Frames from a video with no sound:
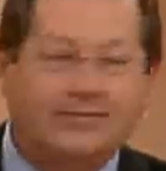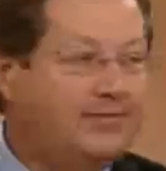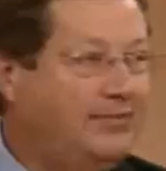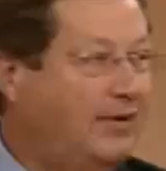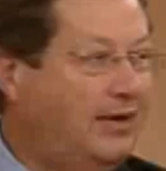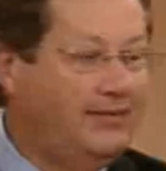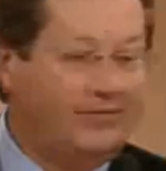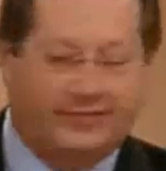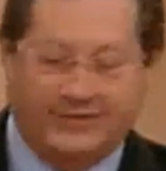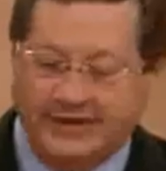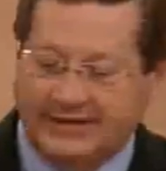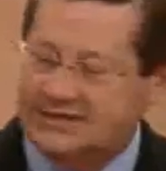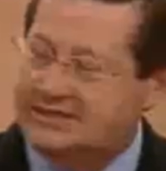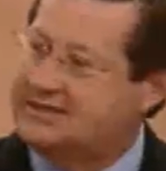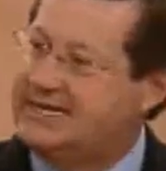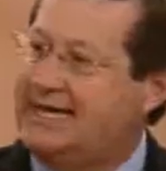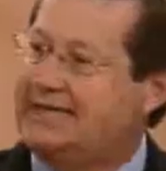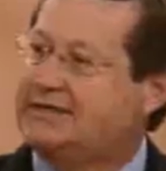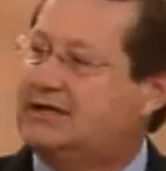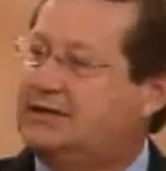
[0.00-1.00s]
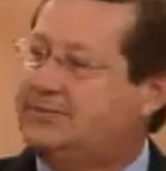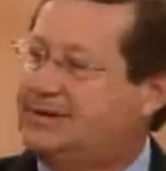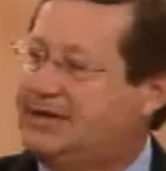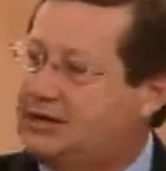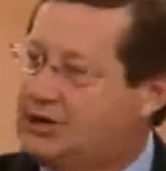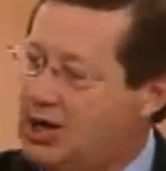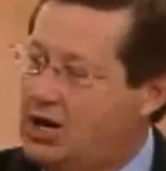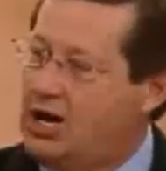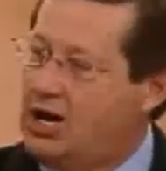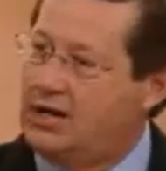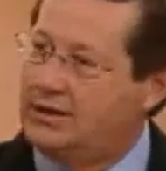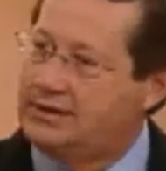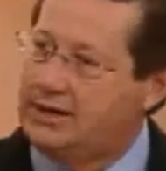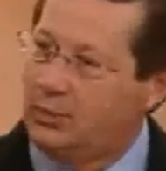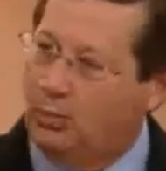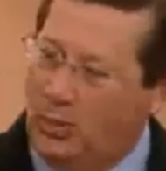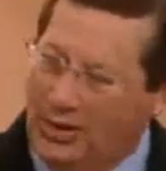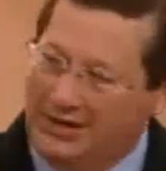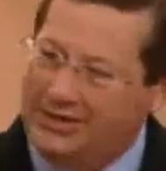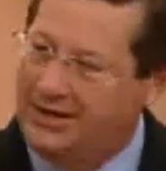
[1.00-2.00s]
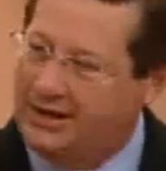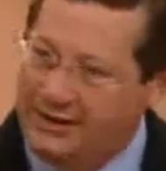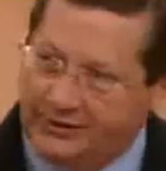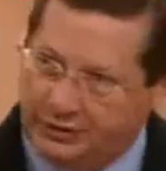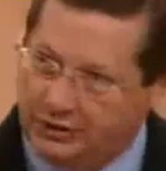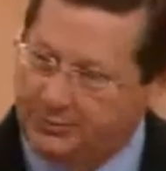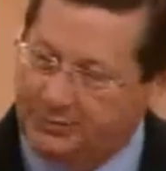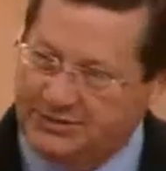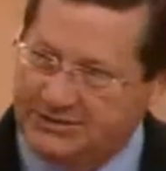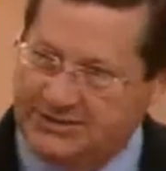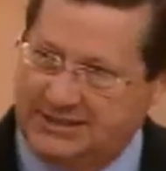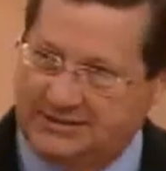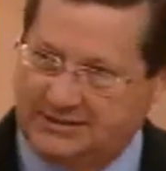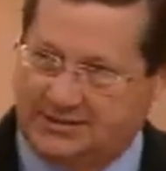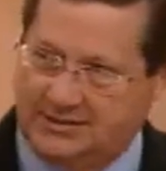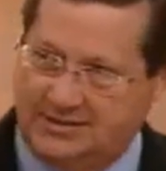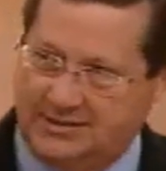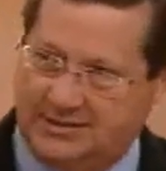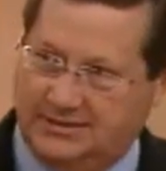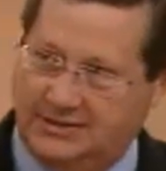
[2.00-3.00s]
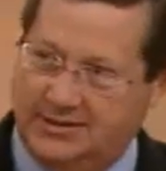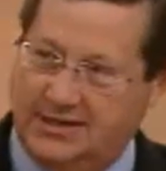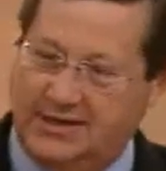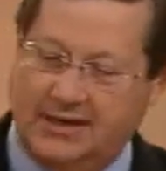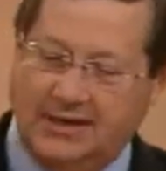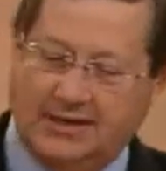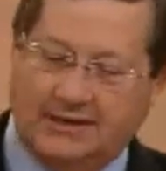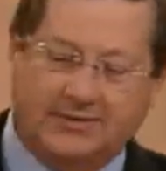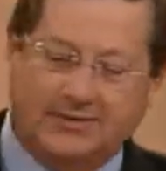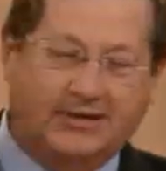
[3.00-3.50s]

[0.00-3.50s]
And this debt can be gone, 100% gone.